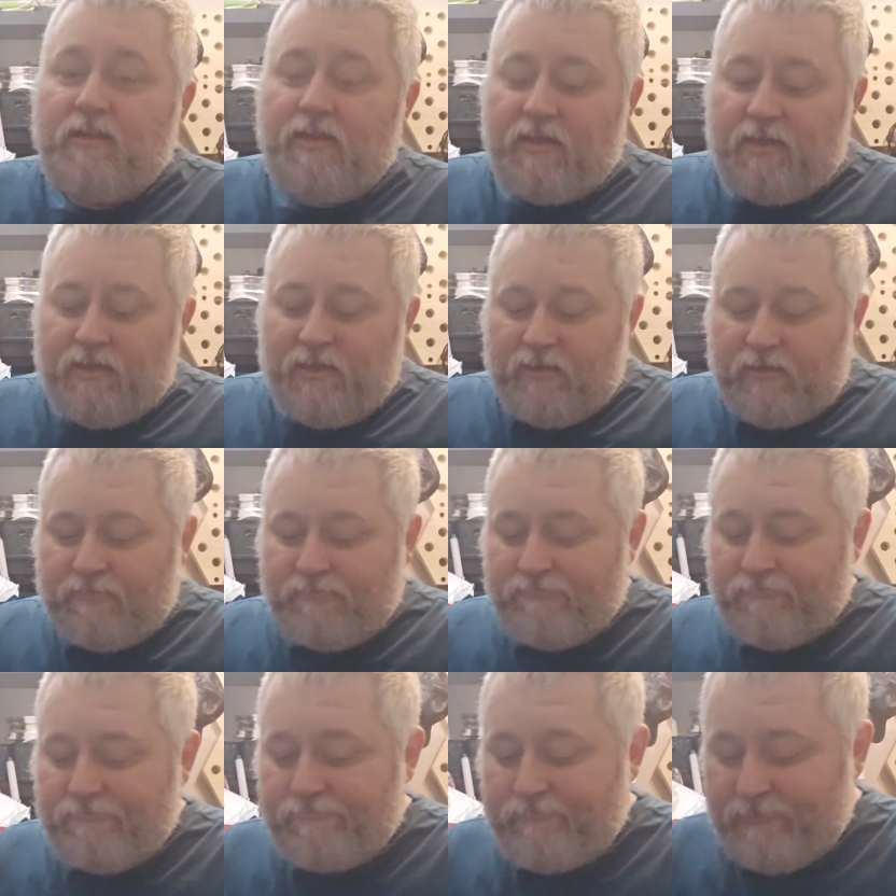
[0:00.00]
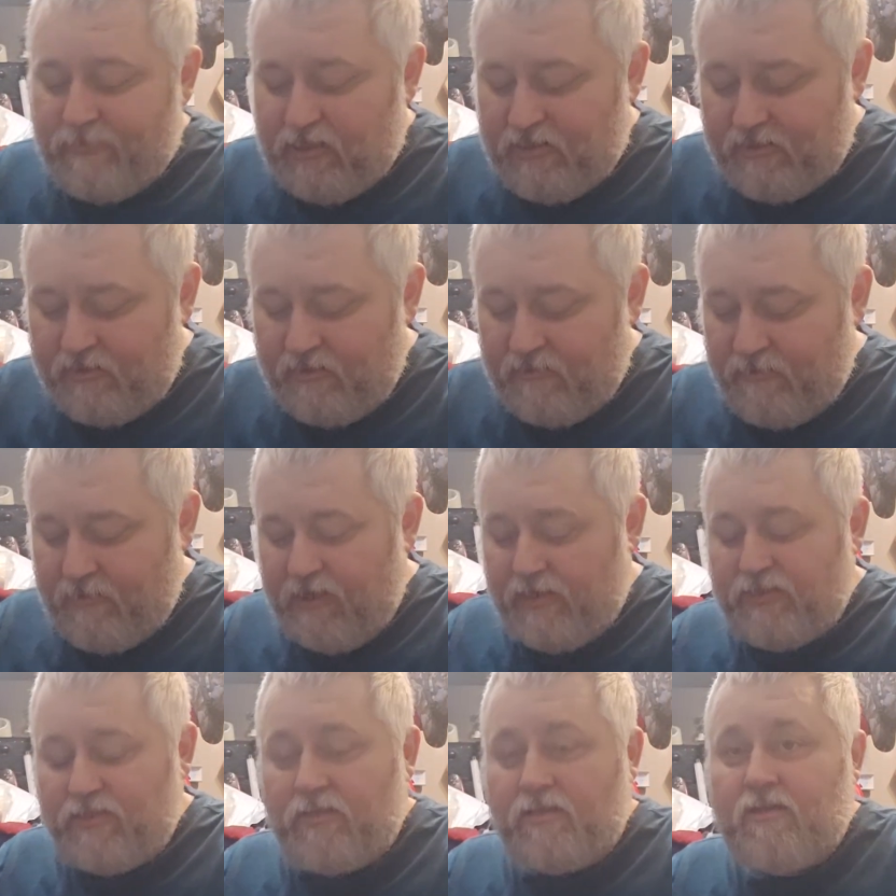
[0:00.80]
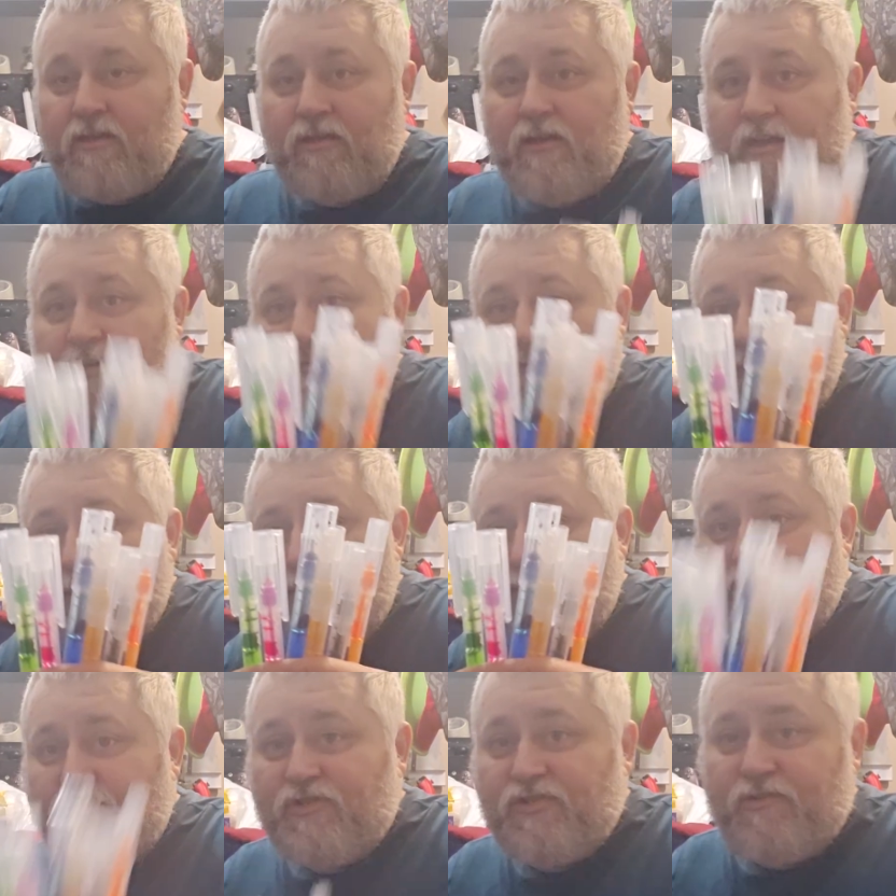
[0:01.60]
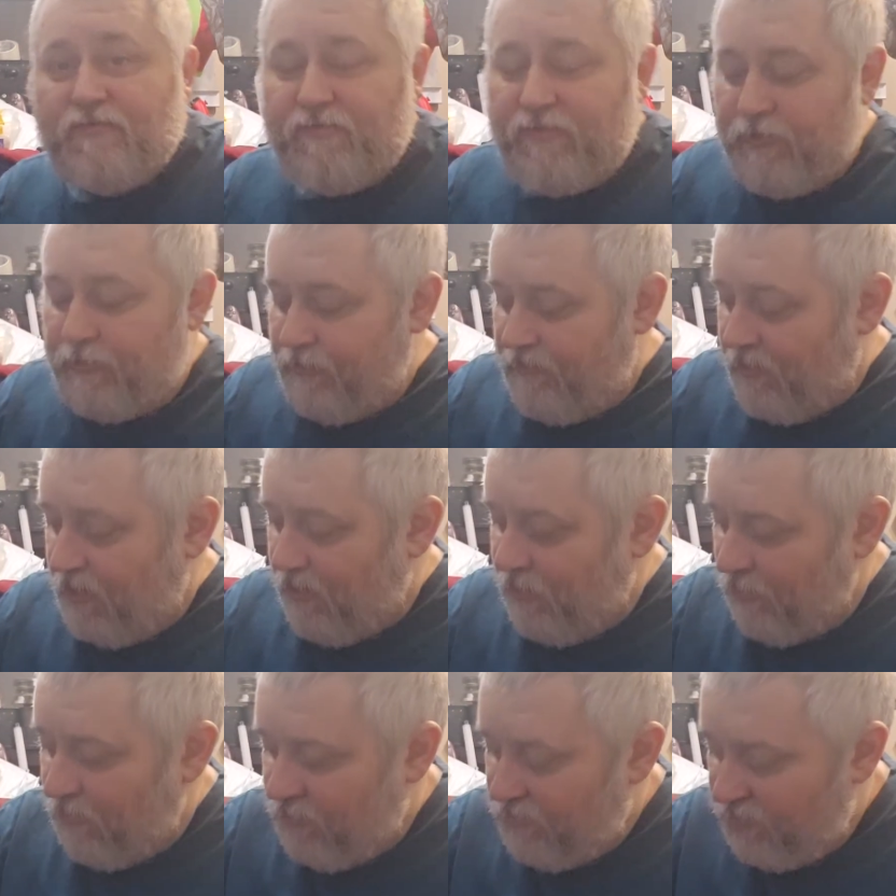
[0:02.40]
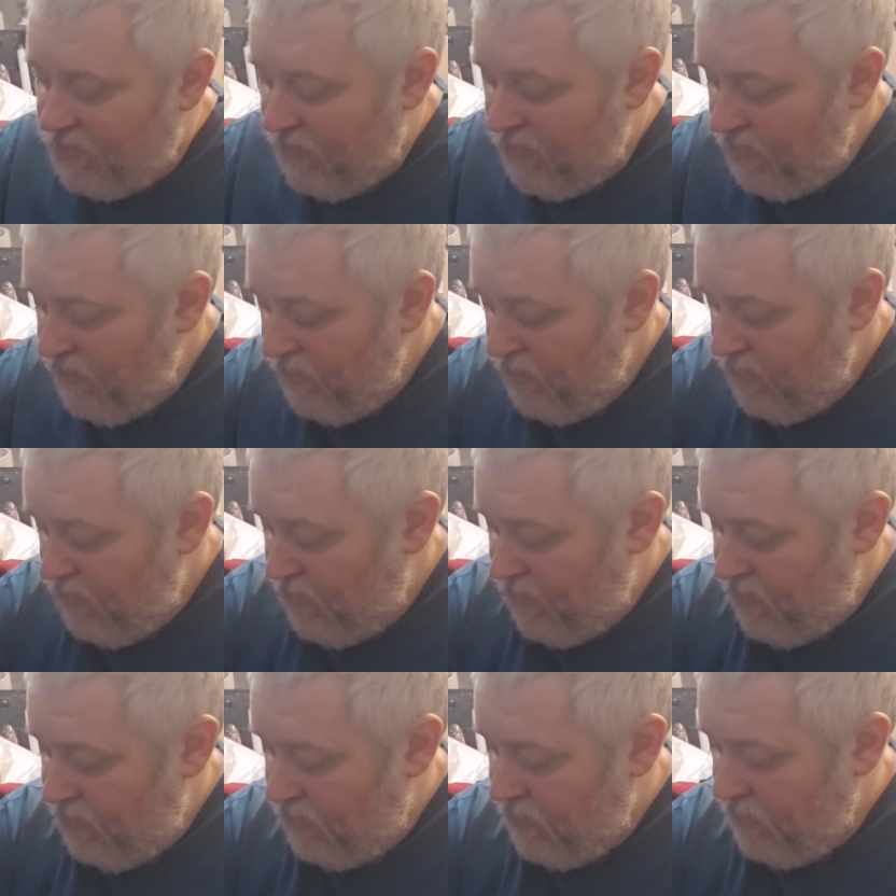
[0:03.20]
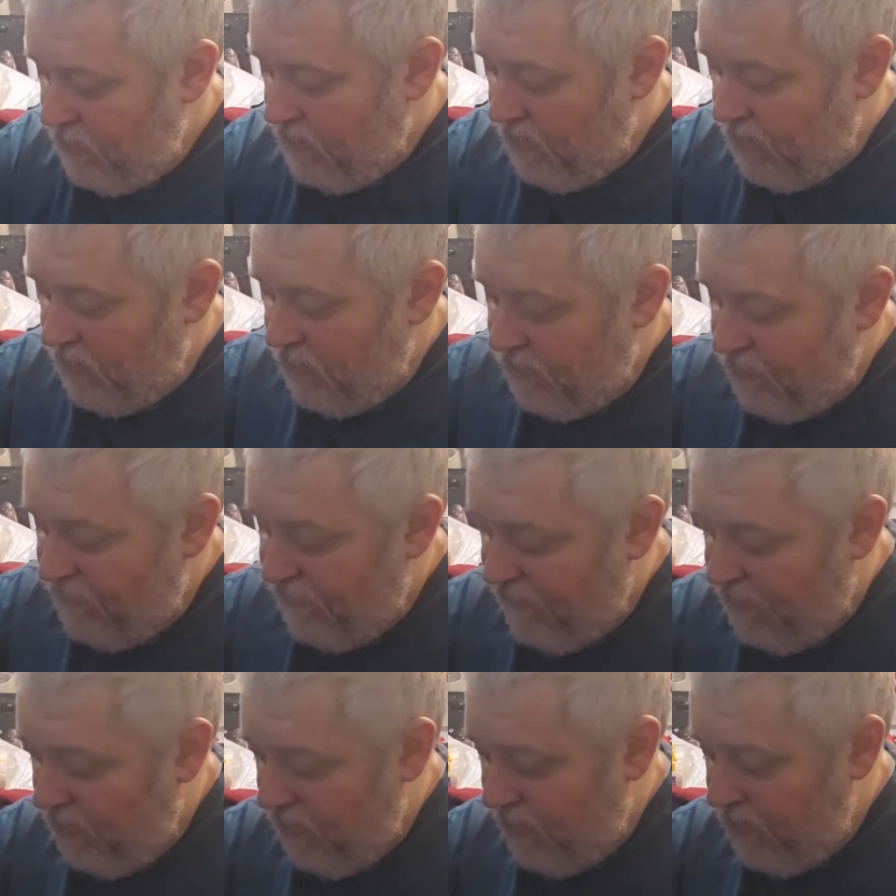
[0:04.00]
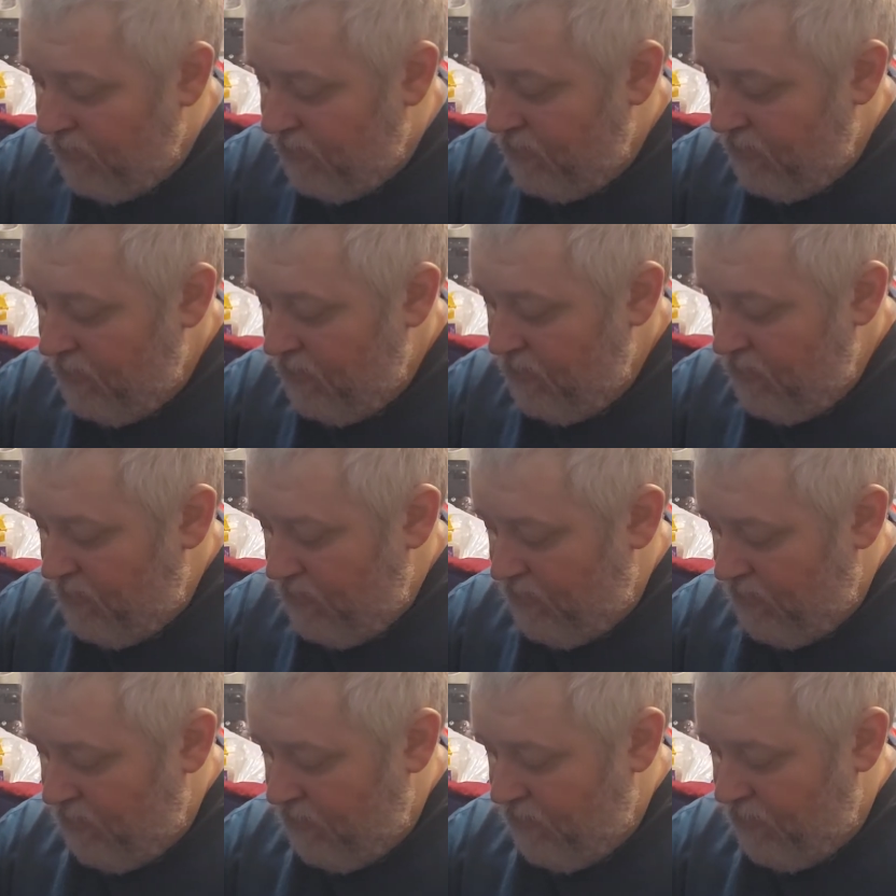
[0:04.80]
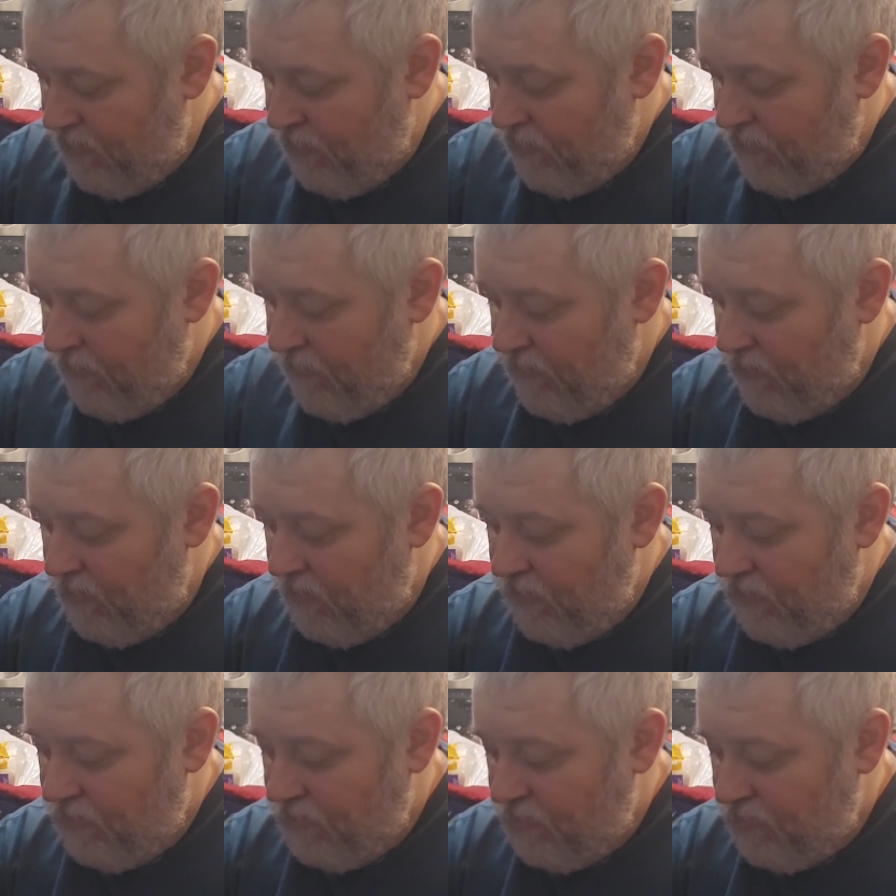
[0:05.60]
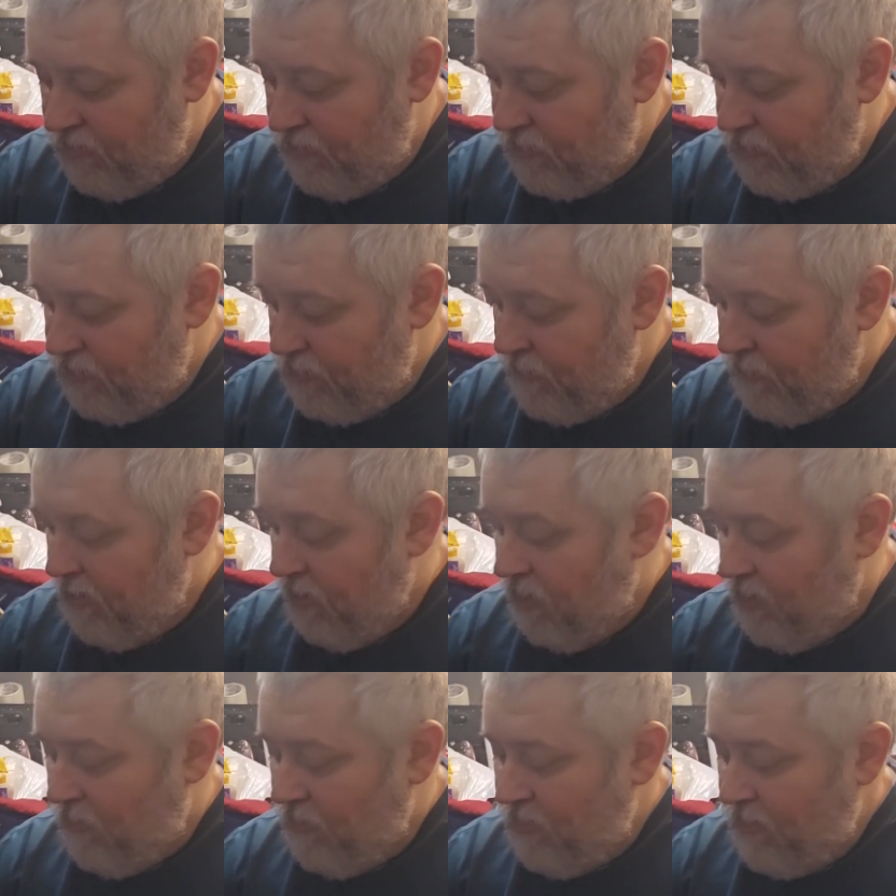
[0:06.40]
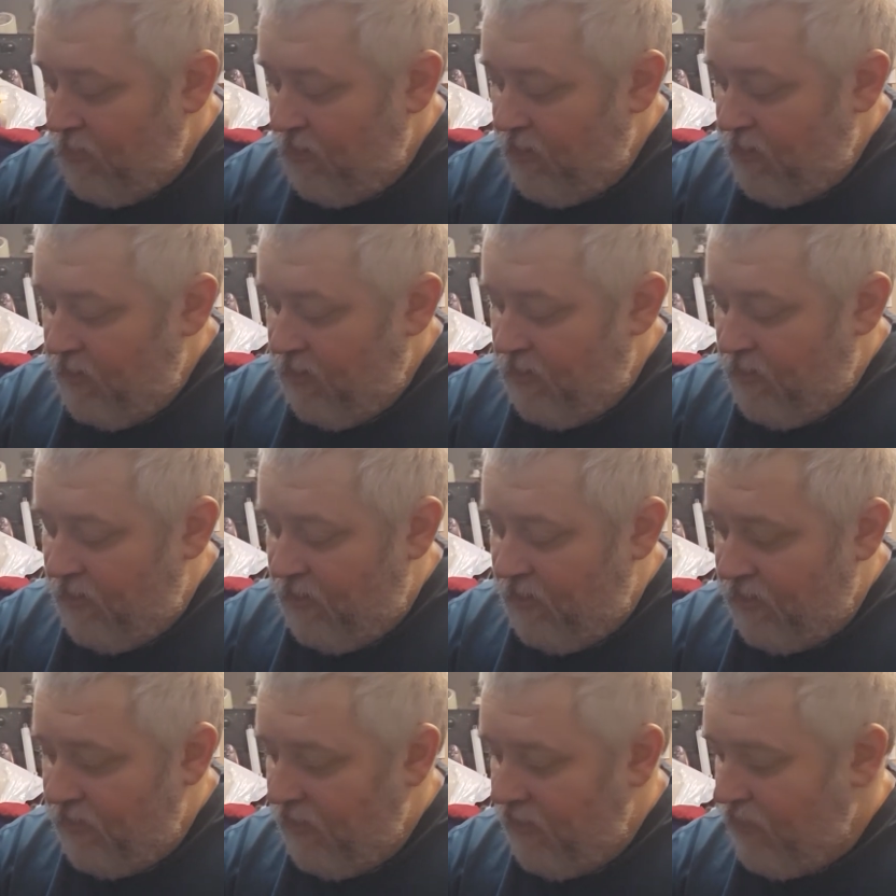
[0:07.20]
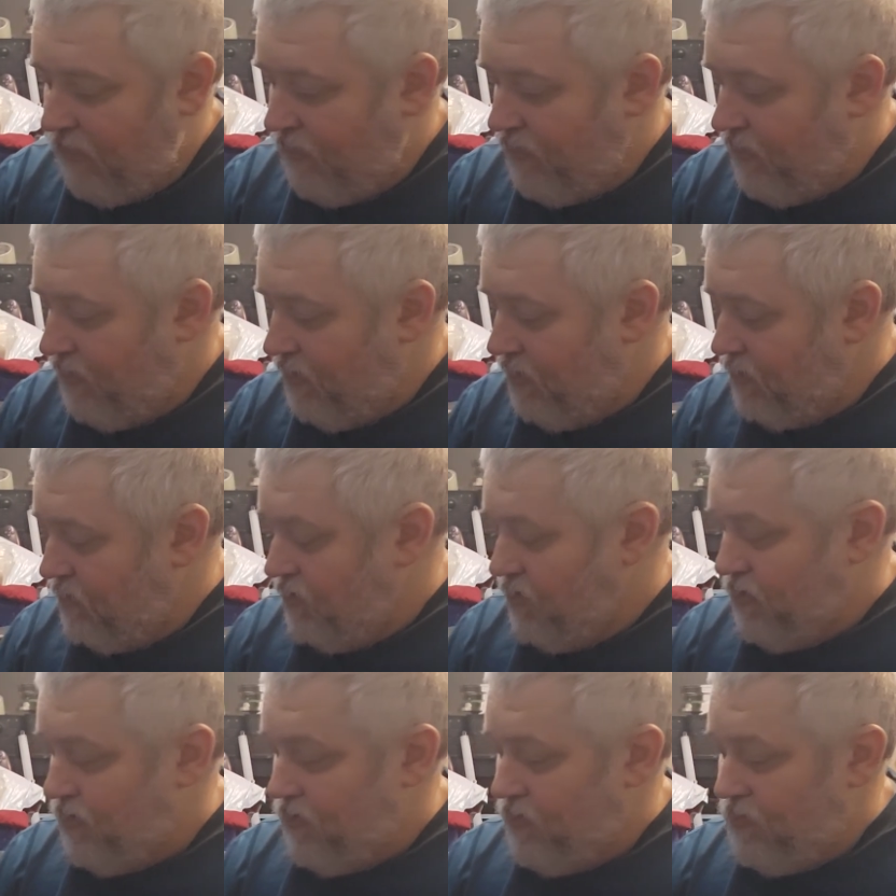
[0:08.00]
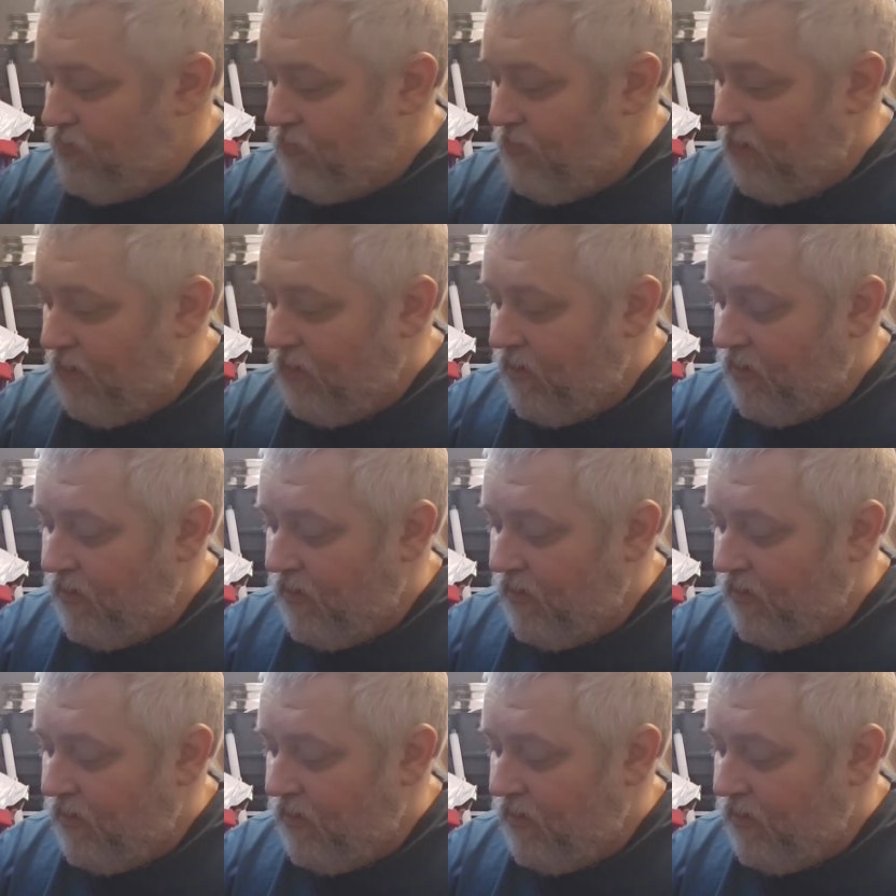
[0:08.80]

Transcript: And basically I've purchased a few of those, and I do find they're really good too as well. Now the other thing too,